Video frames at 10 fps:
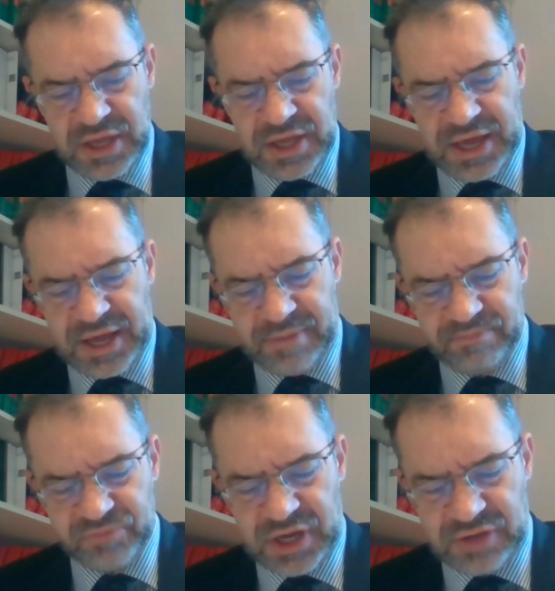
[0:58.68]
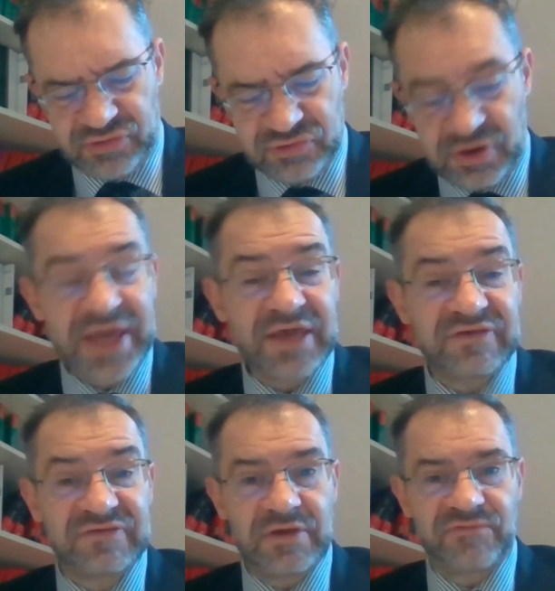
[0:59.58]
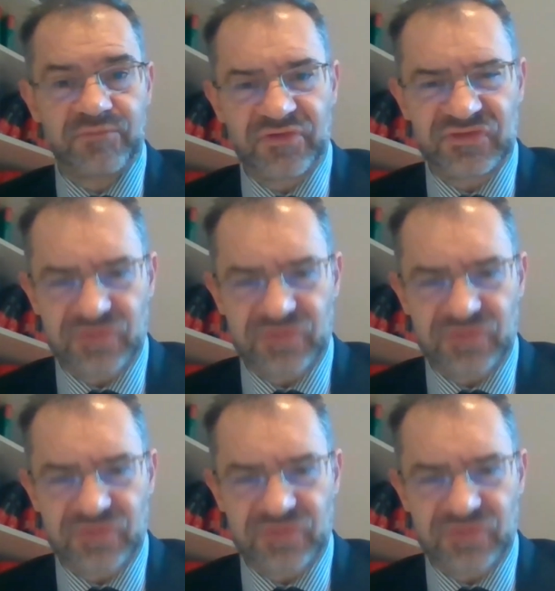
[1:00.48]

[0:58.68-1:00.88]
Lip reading: So the legacy of Professor